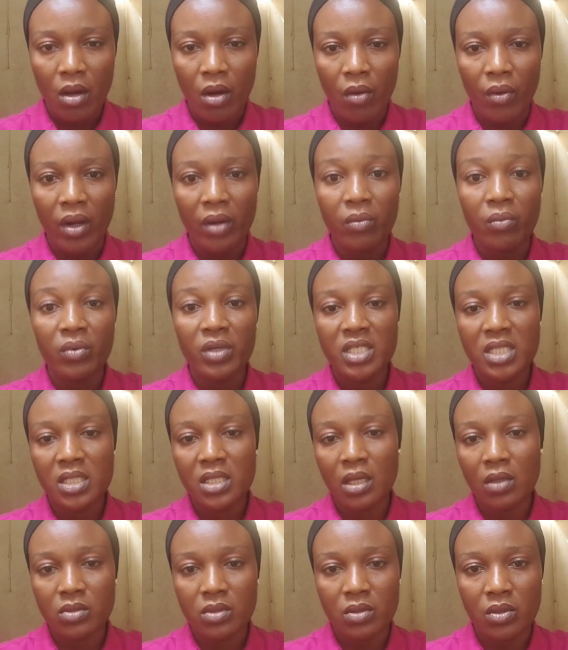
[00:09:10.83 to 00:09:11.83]
All right,
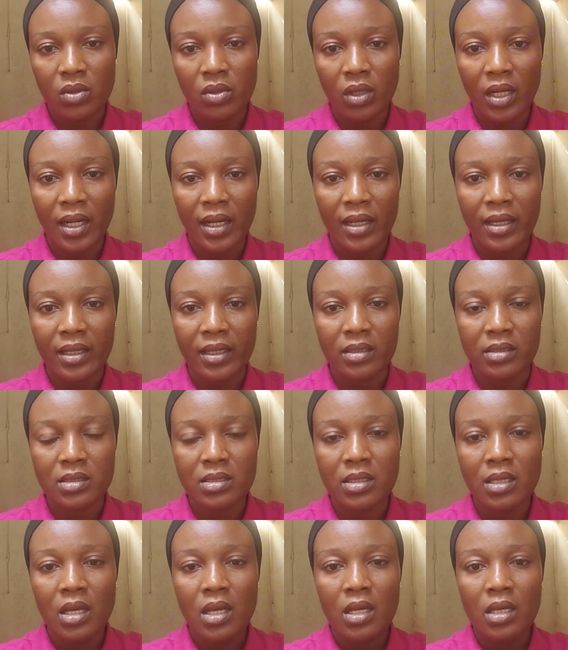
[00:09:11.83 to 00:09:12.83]
reaching out to your
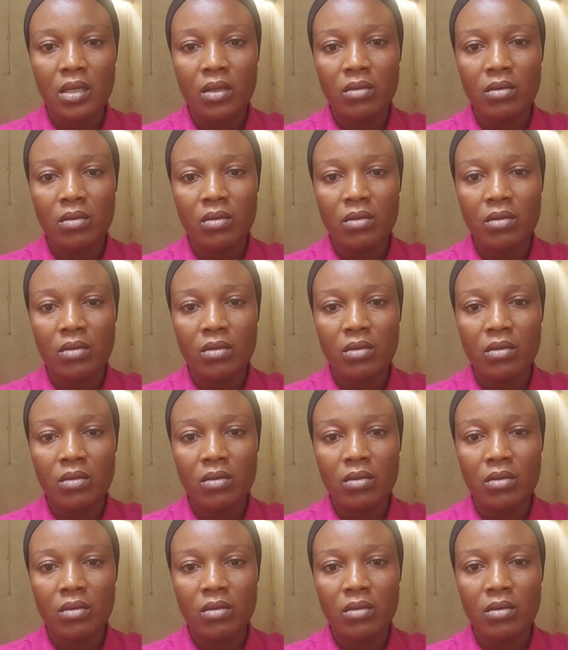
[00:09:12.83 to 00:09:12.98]
clients,